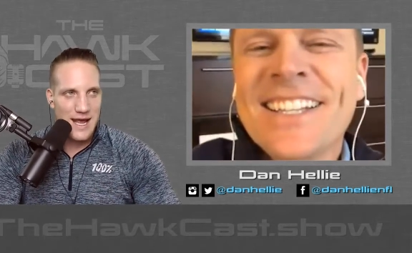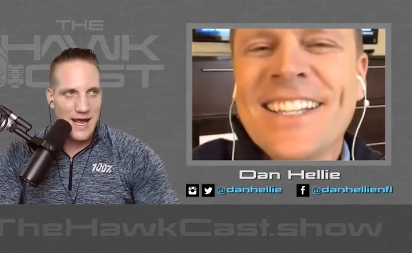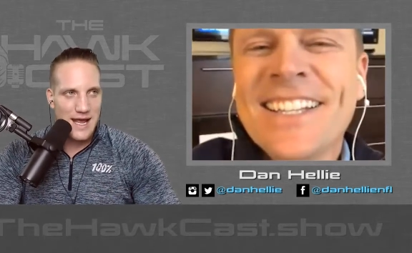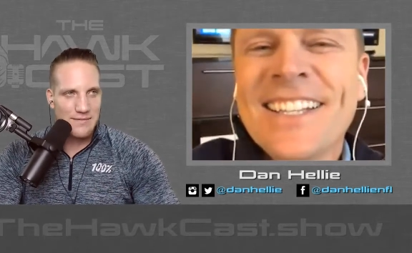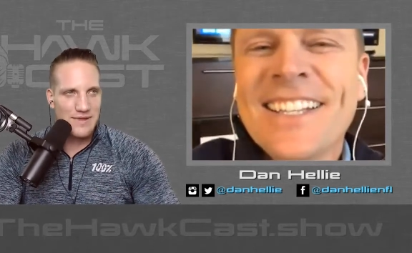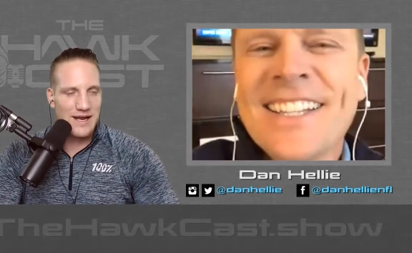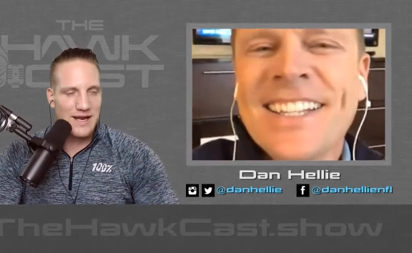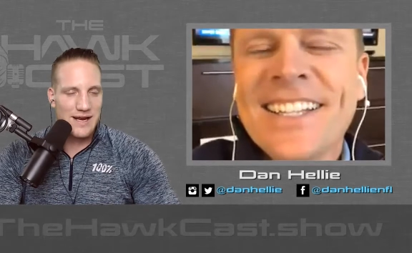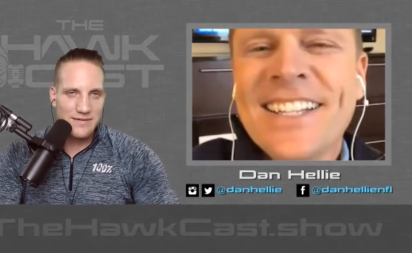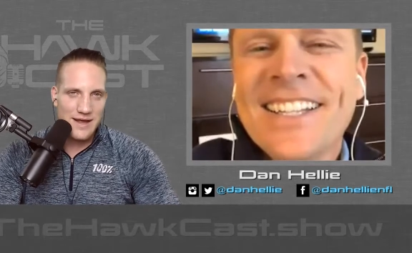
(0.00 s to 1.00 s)
Speaker 1: And I'm
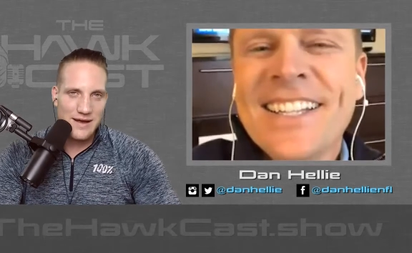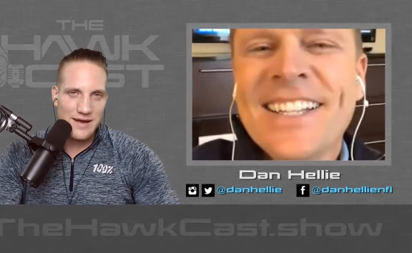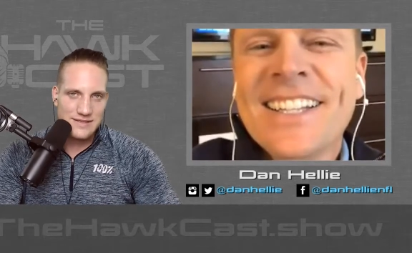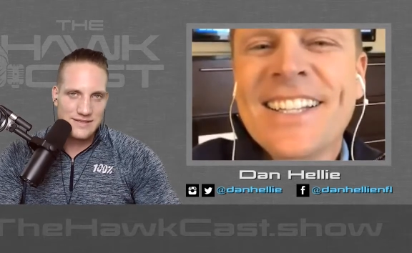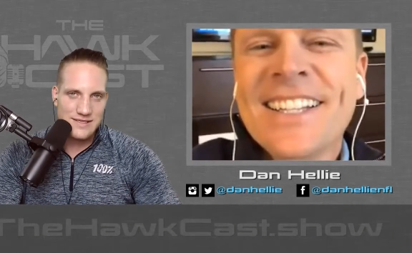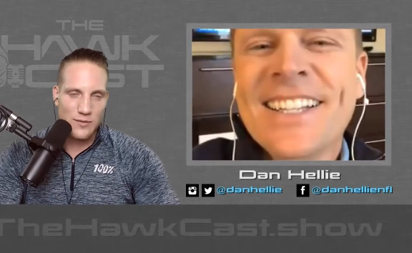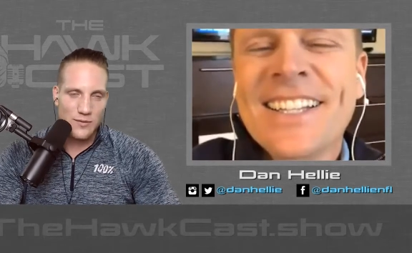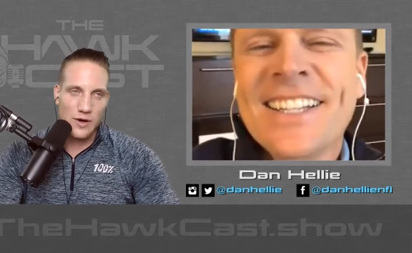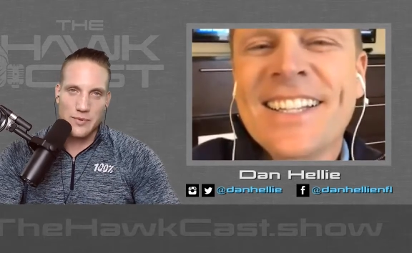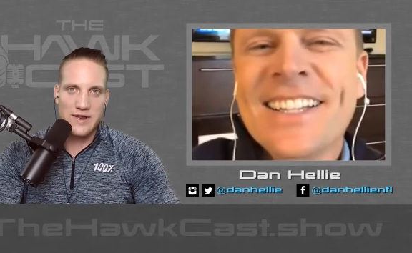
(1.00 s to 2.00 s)
thinking, "How the hell is this going
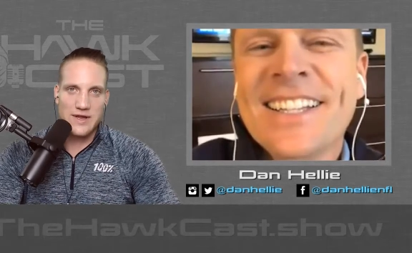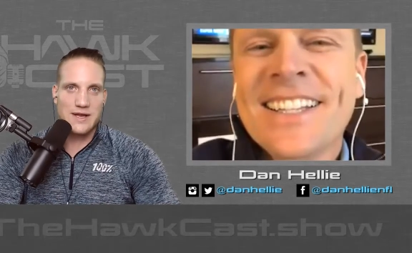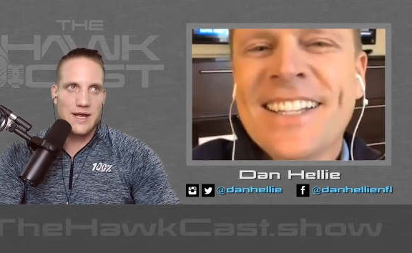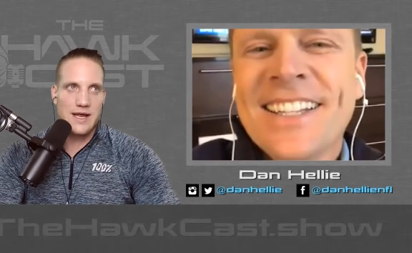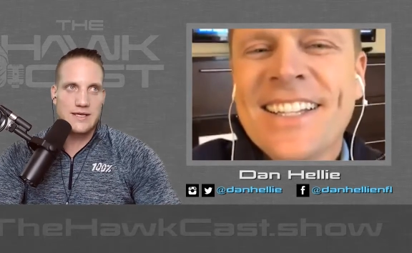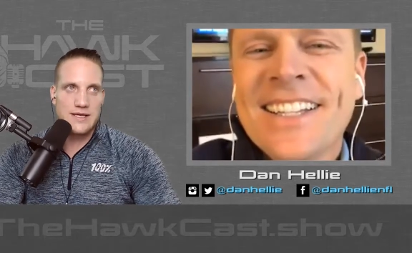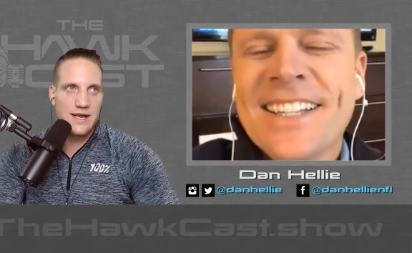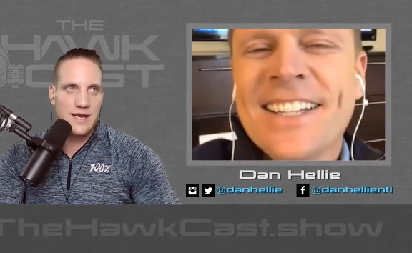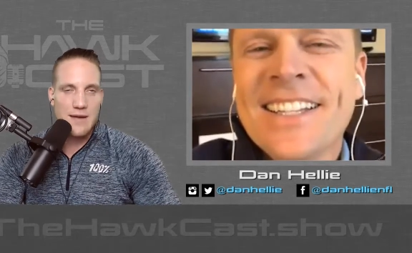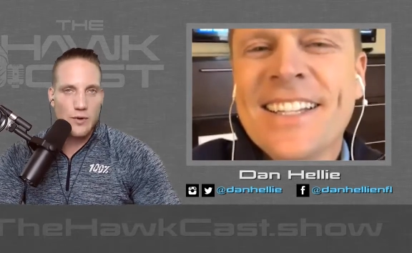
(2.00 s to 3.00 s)
to work?" But it, it
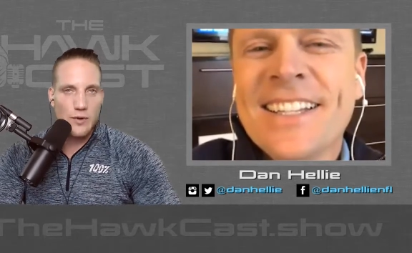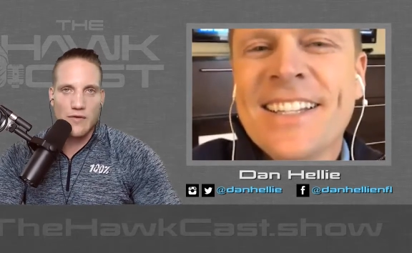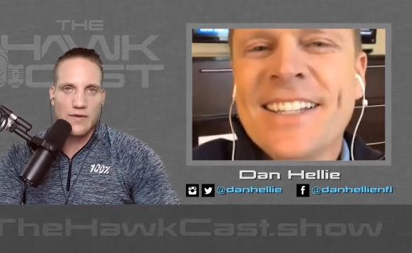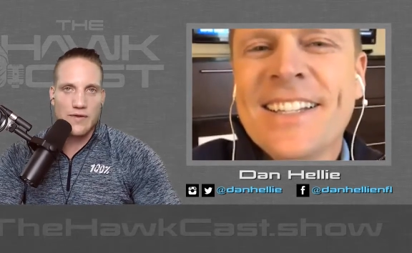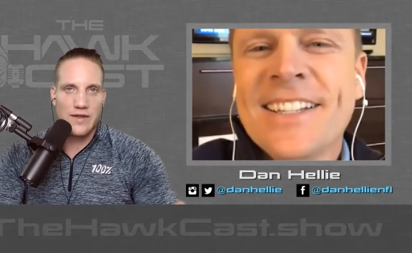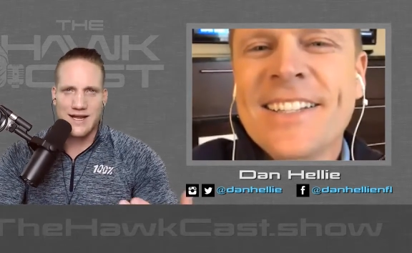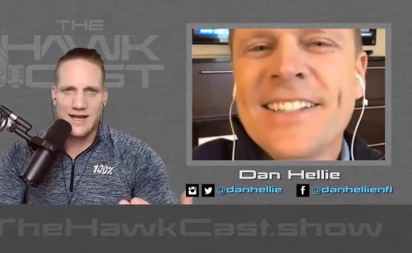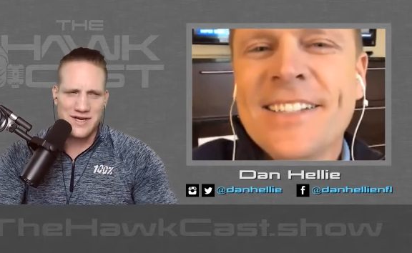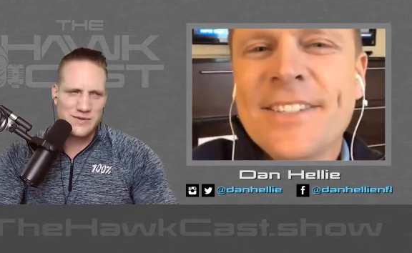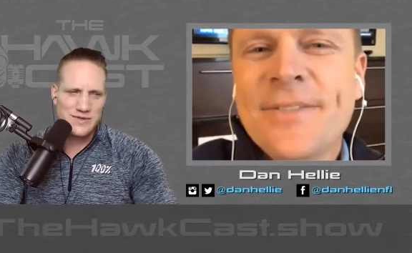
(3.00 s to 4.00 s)
the game went off without a
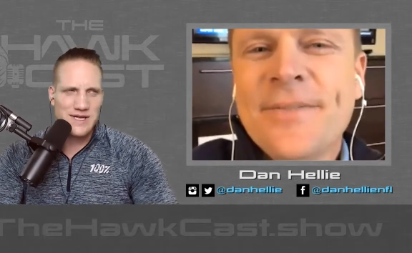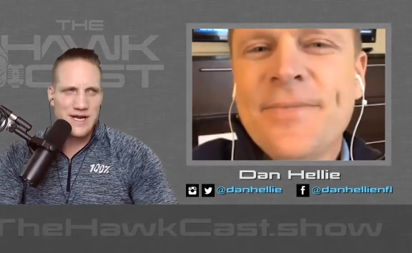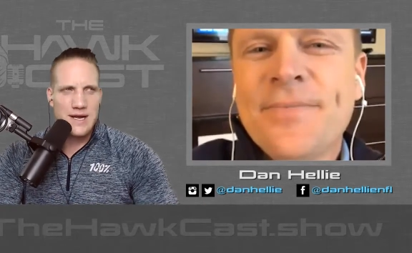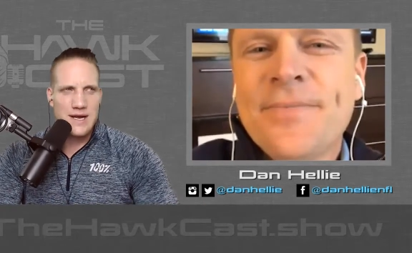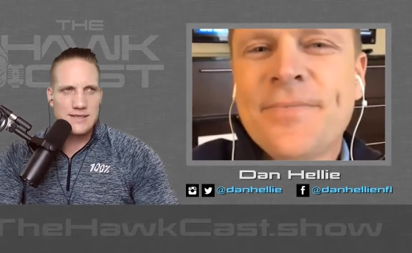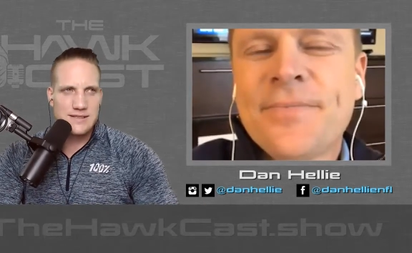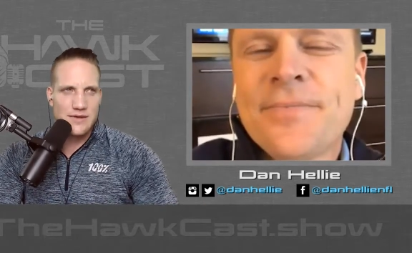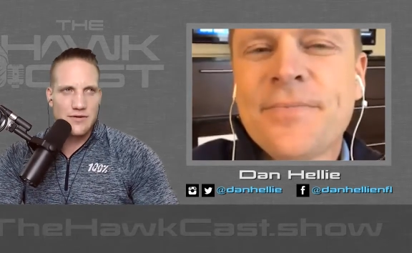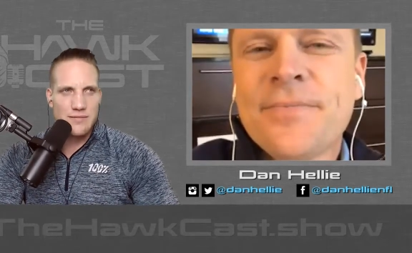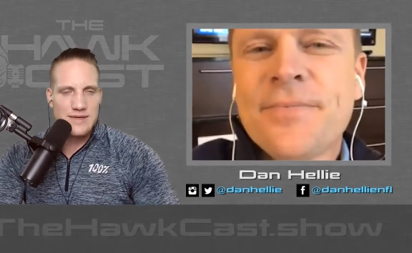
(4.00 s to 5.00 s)
hitch, and it was
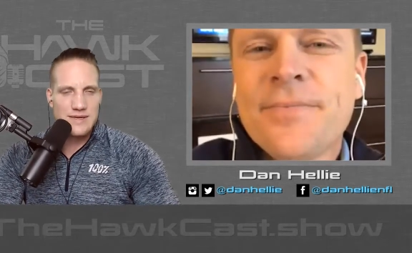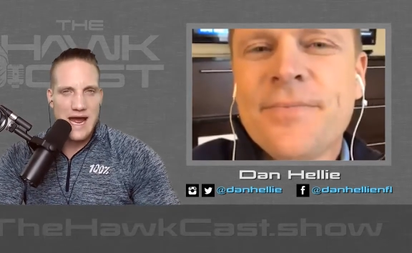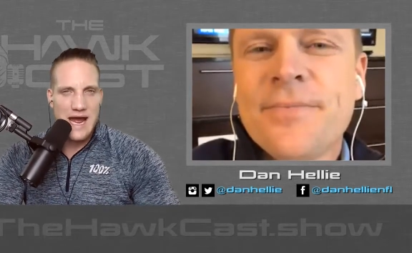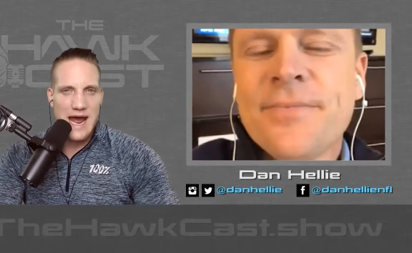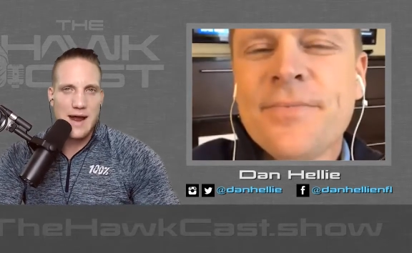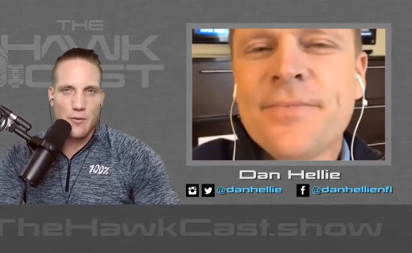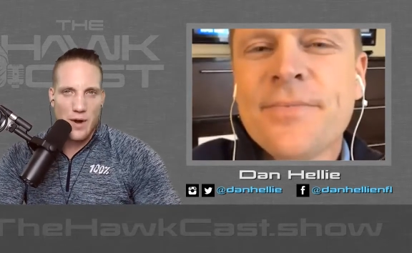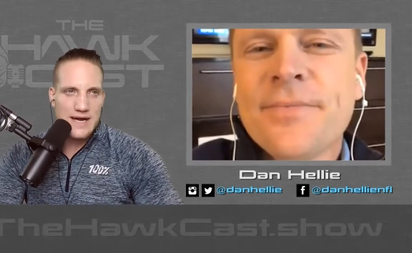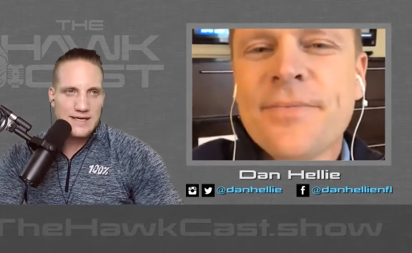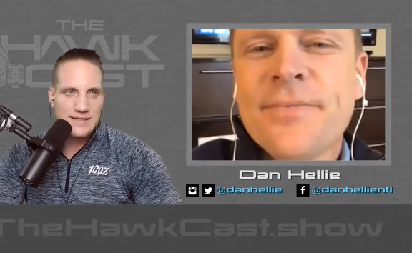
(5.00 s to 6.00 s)
Southern Miss at
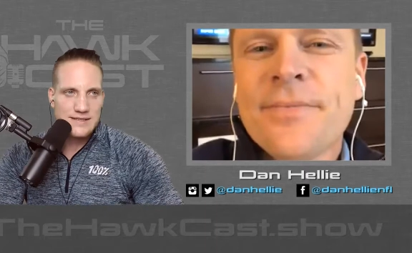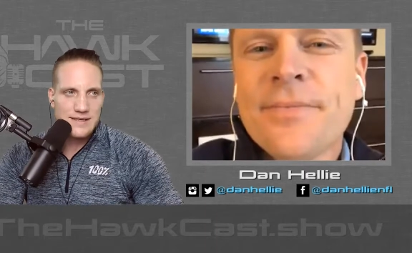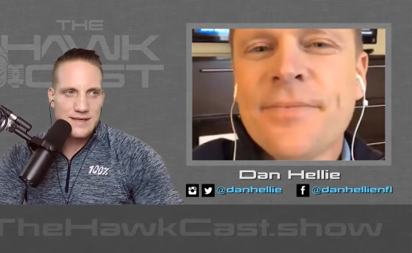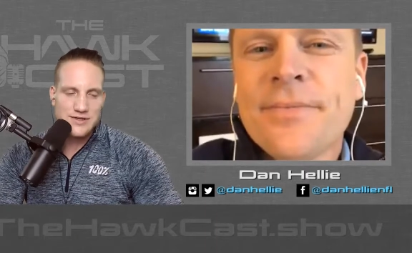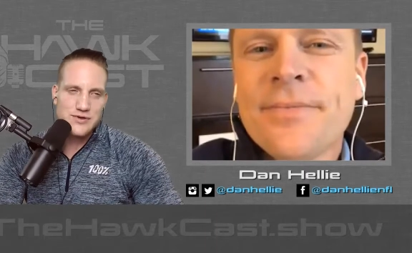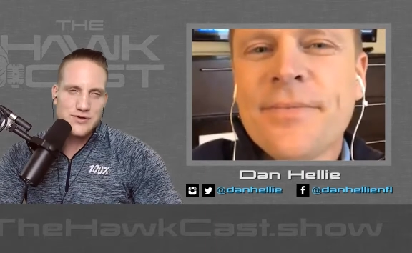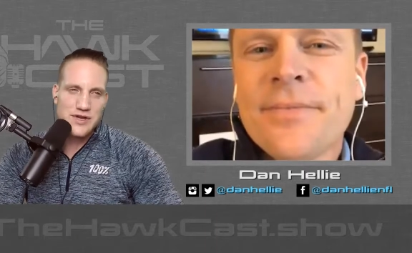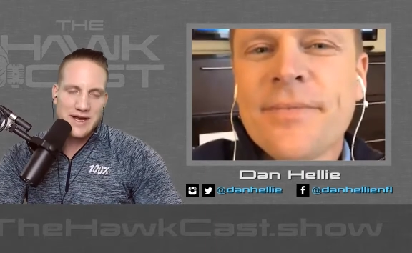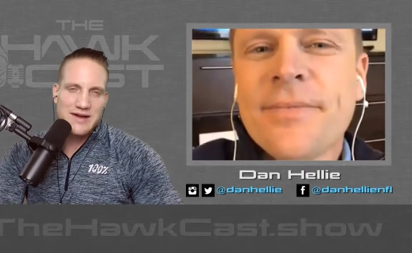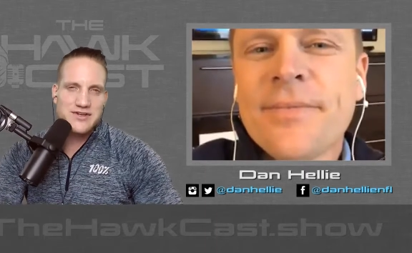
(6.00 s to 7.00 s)
Rice. It's
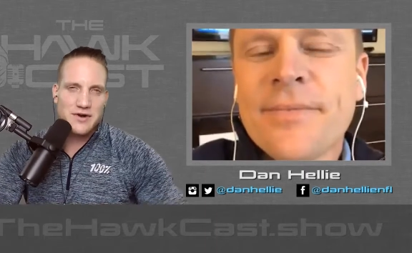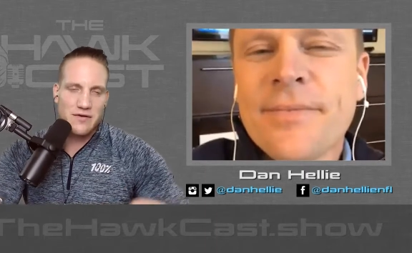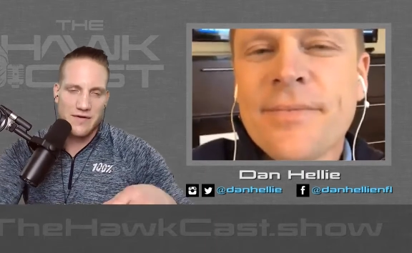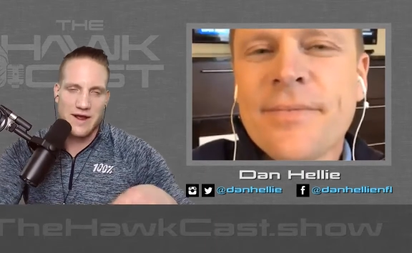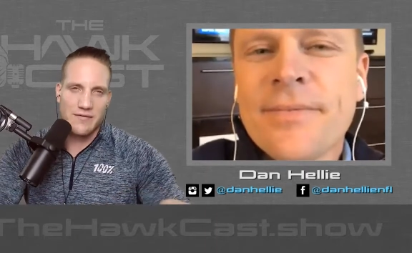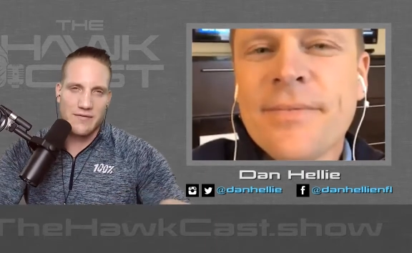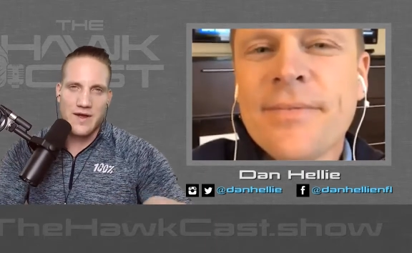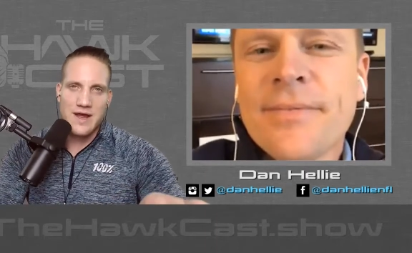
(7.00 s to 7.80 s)
usually unless you're a fan of